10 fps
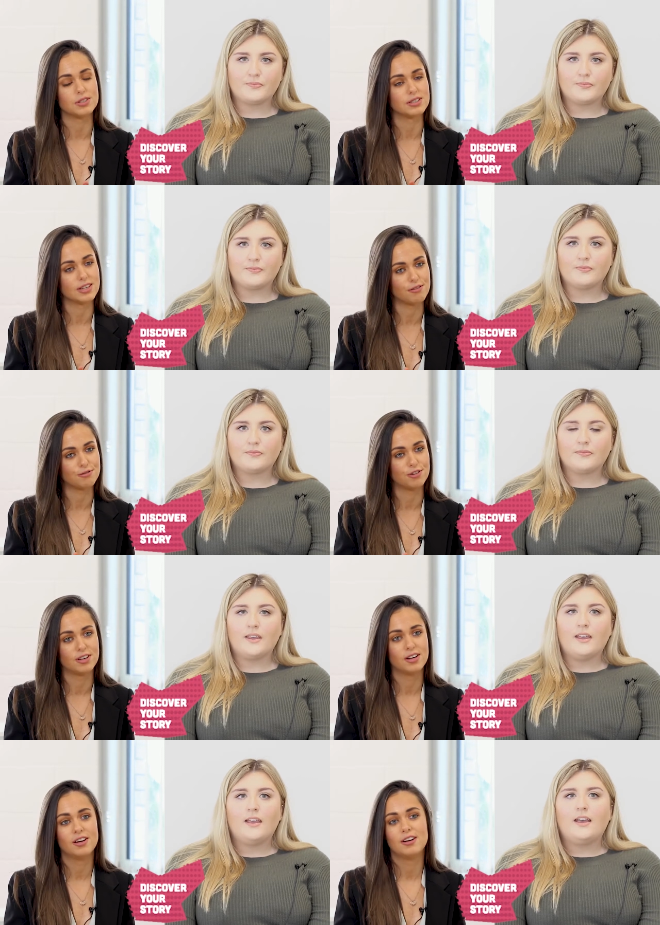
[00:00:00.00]
Speaker 1: itself?
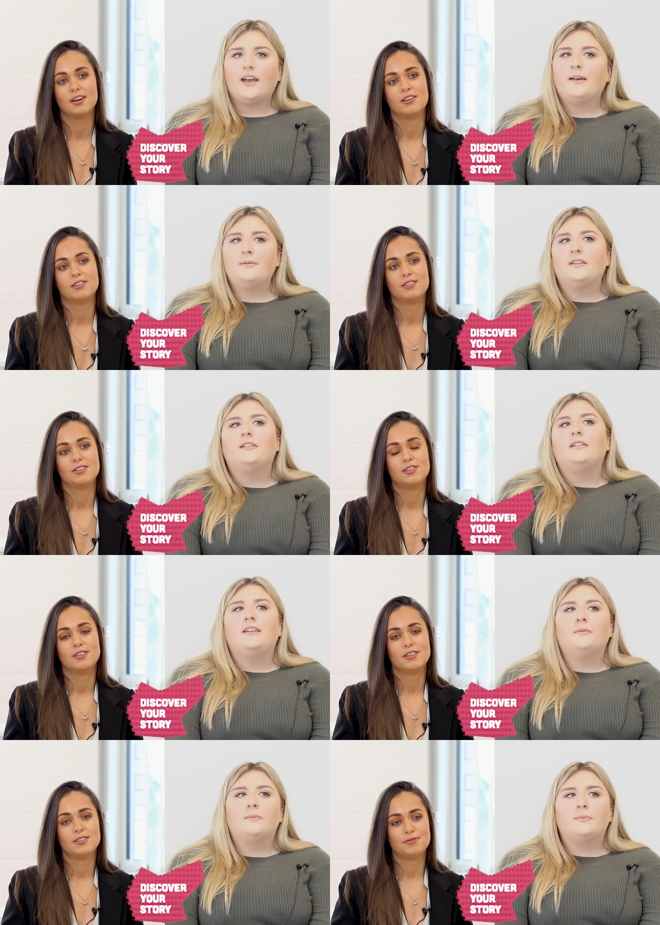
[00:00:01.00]

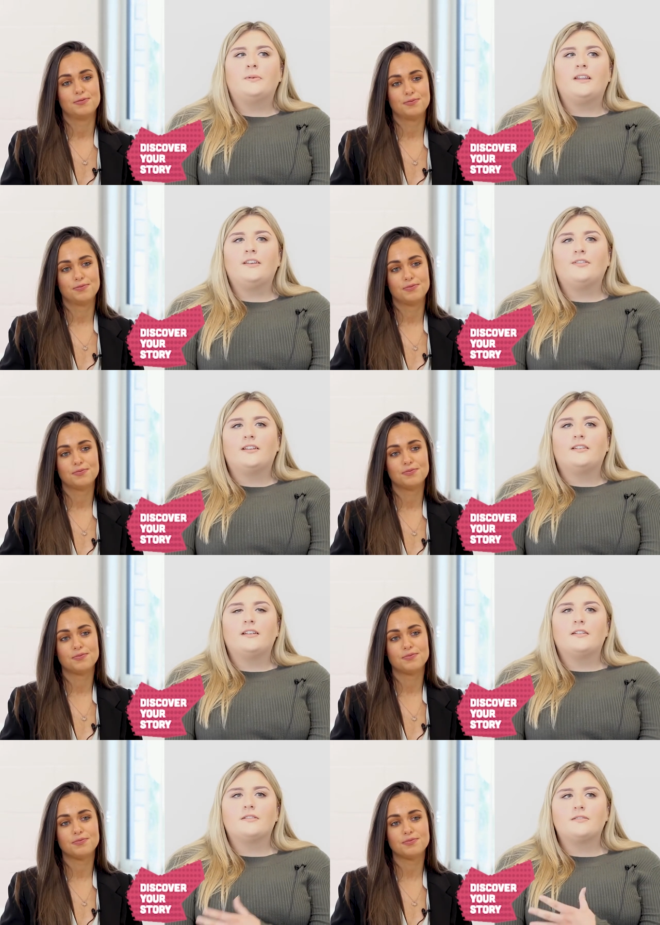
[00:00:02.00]
Speaker 2: Absolutely. But
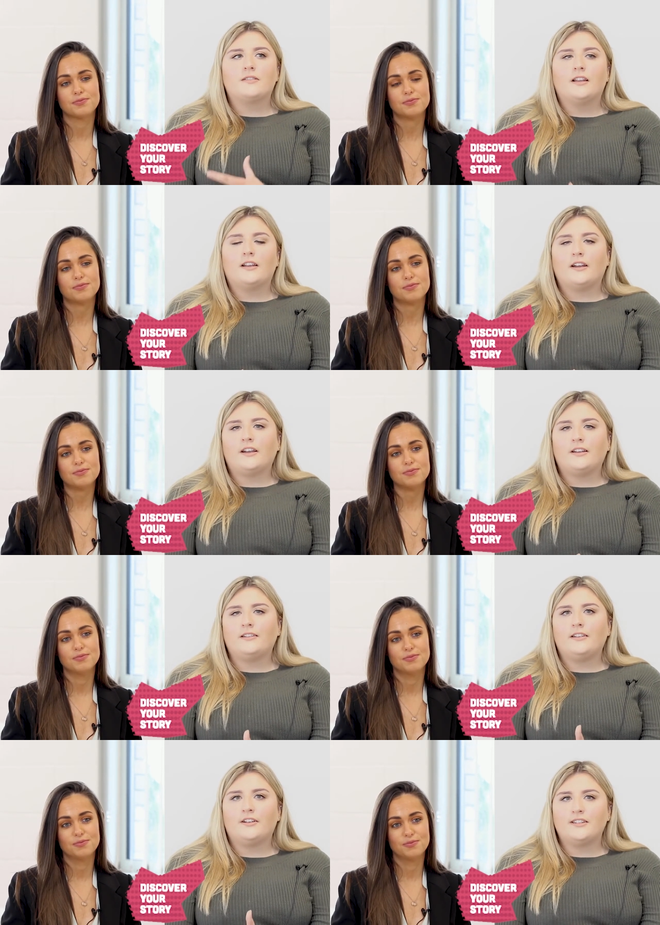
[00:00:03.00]
even to
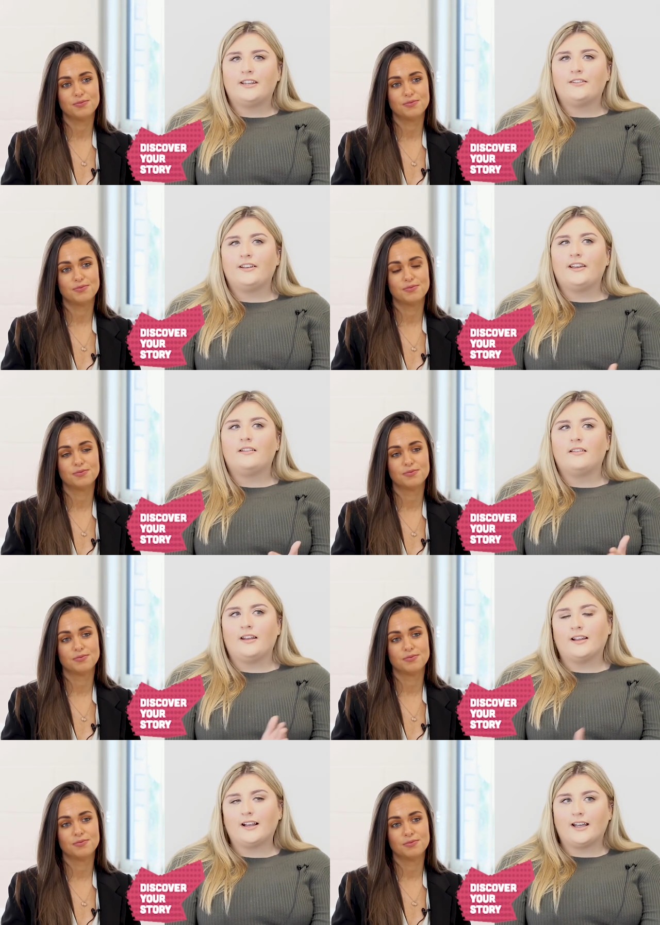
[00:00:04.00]
learn your theory in,
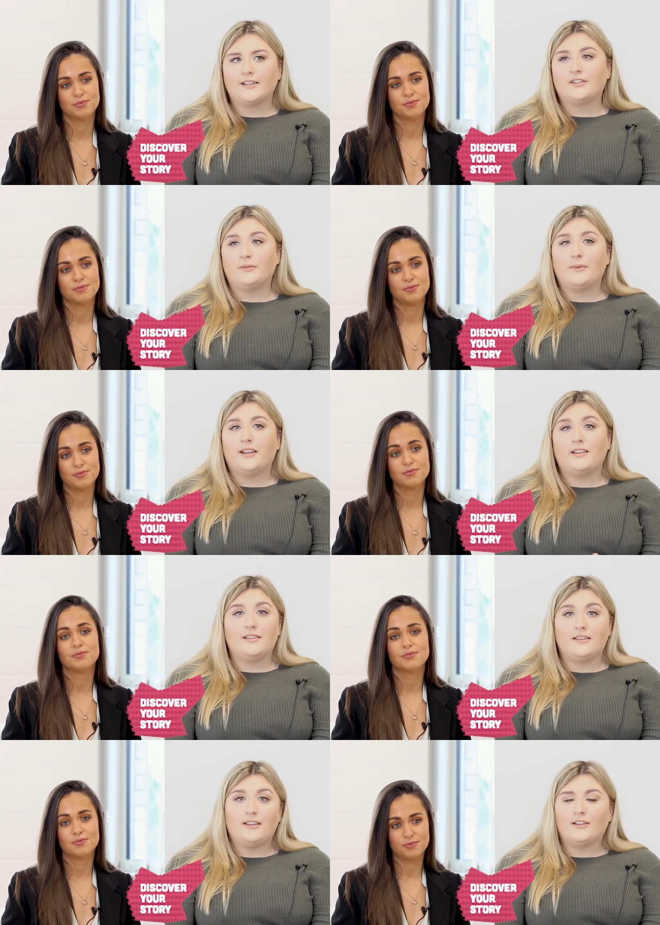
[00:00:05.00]
in a classroom, it
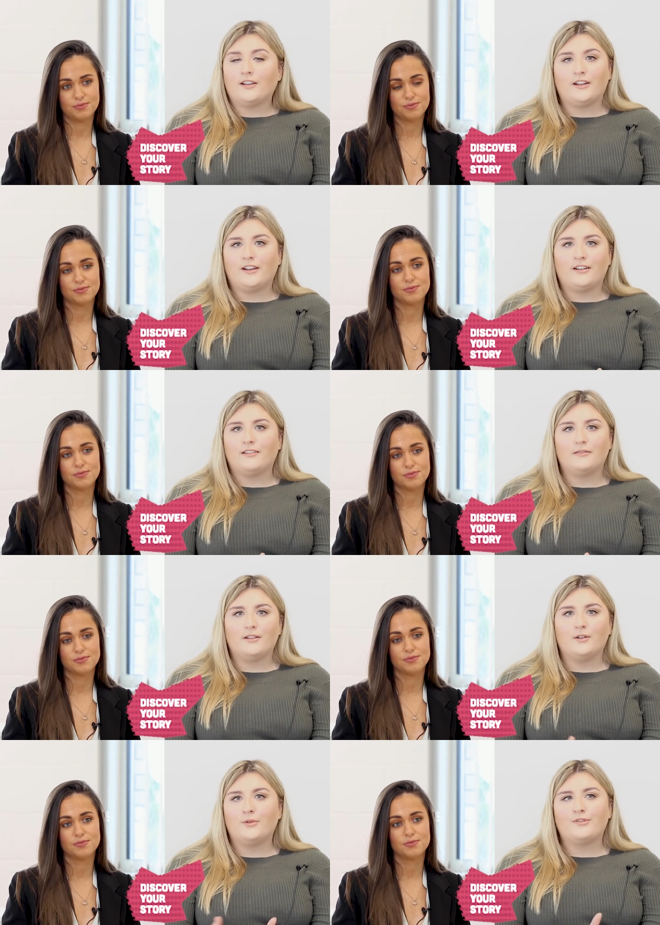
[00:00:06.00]
is, you can
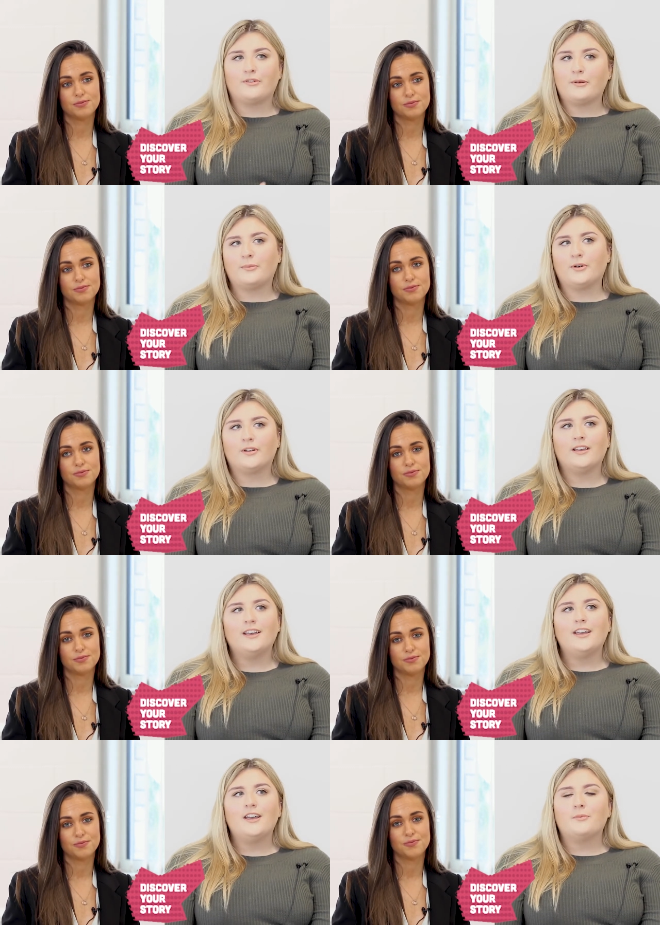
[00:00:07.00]
learn loads from a book.
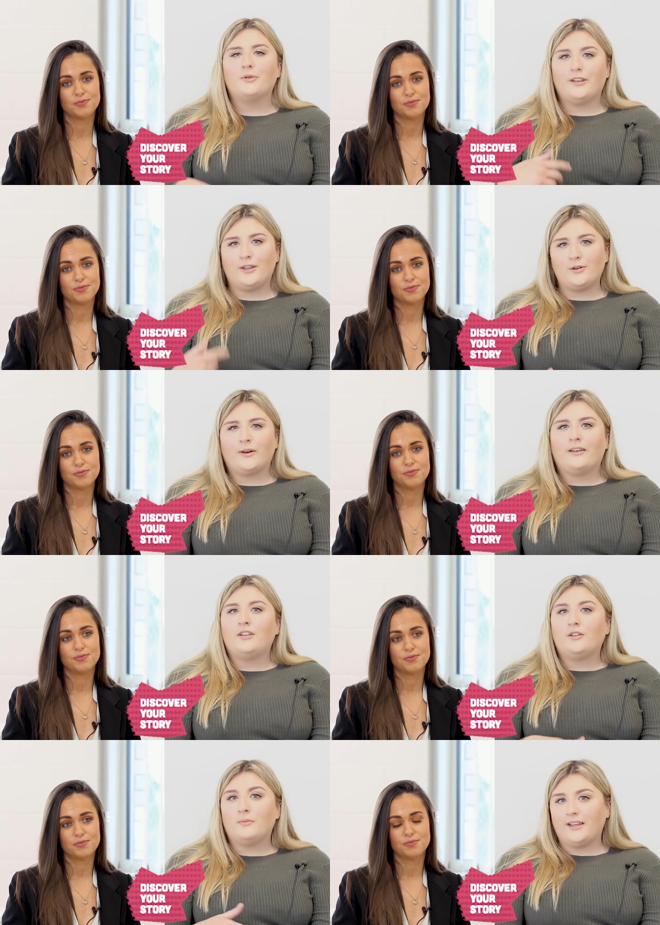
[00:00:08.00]
But when you go
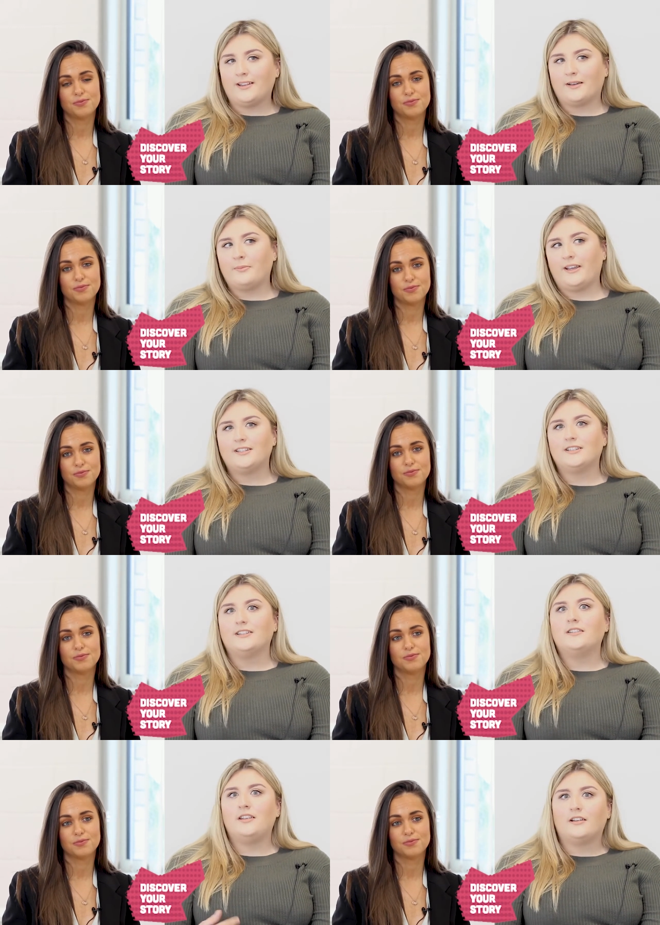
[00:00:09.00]
out and you meet that
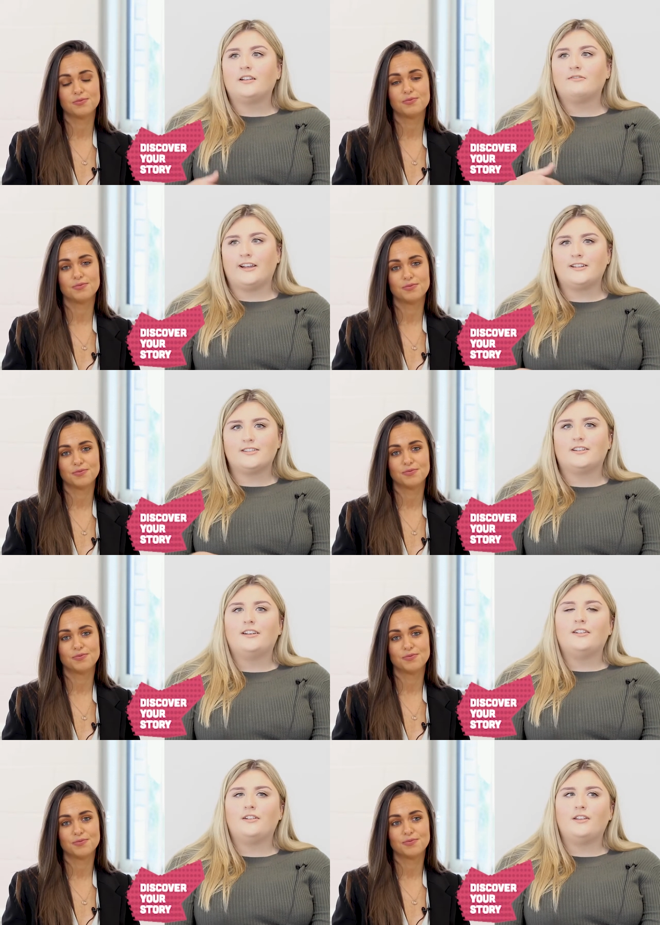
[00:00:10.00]
patient, you can
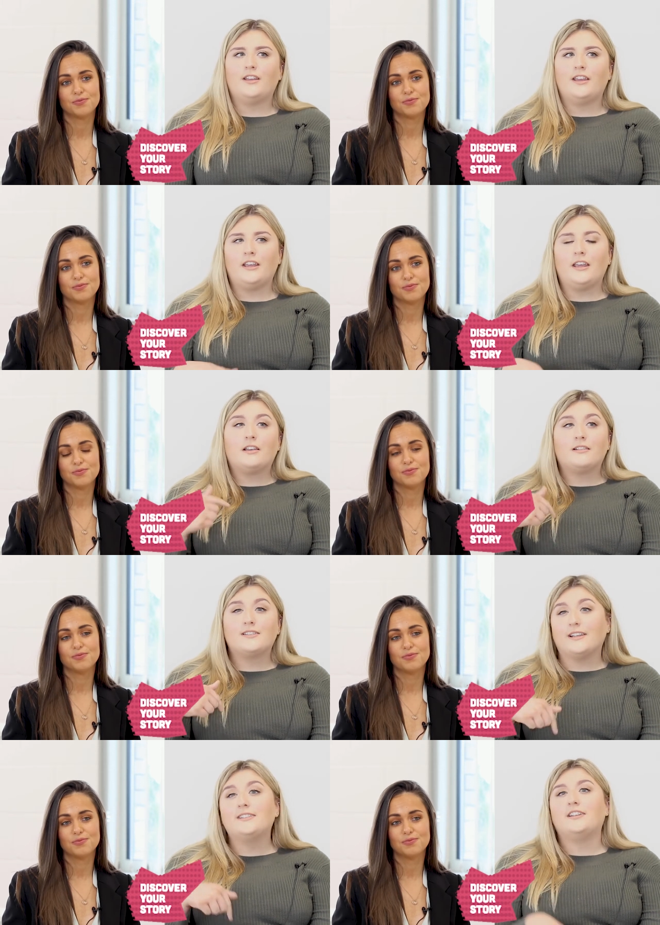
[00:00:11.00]
register and you, it
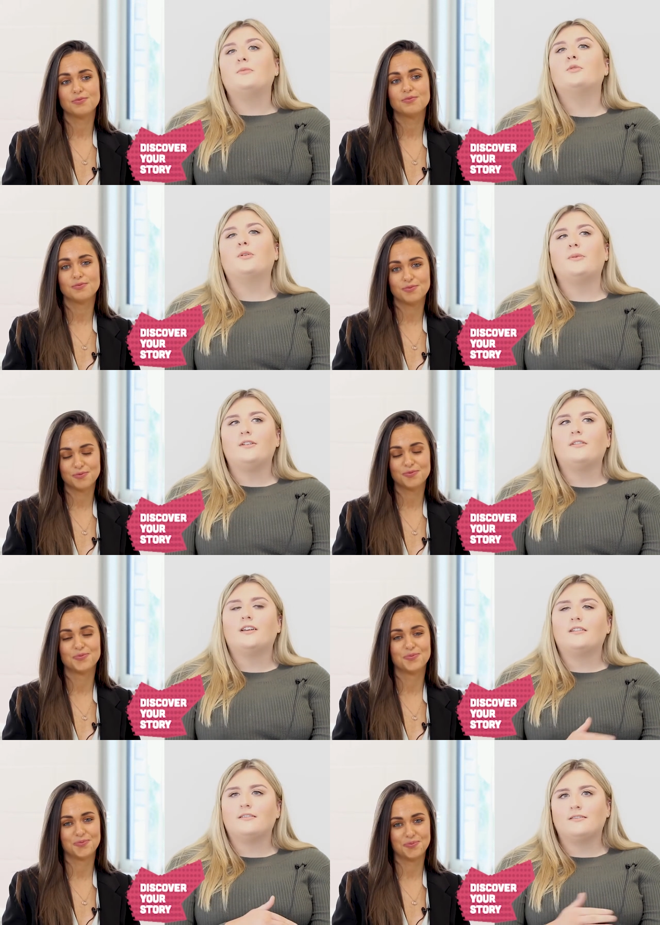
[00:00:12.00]
sticks to you more when you
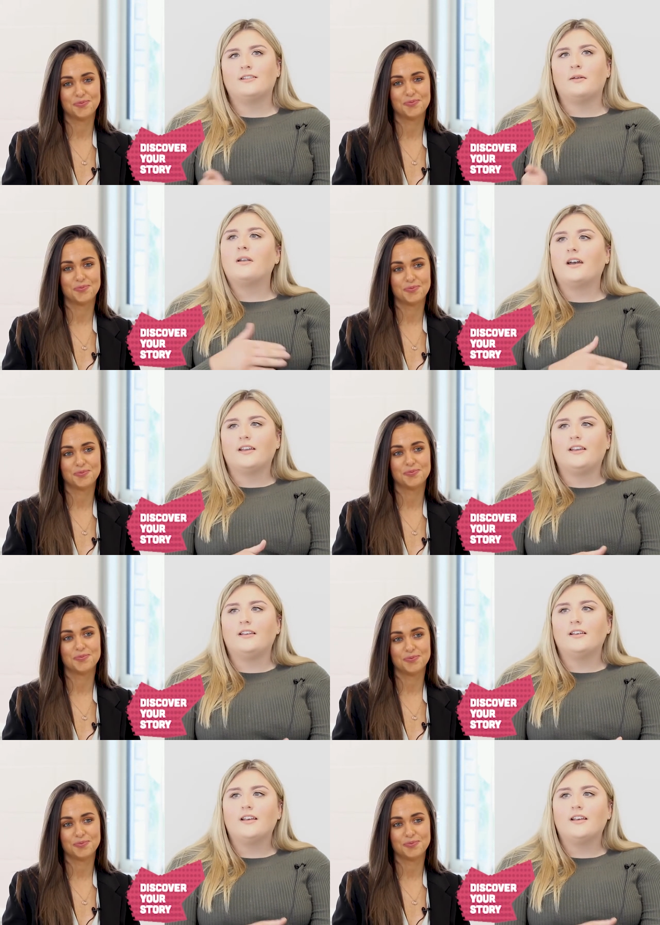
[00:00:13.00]
can apply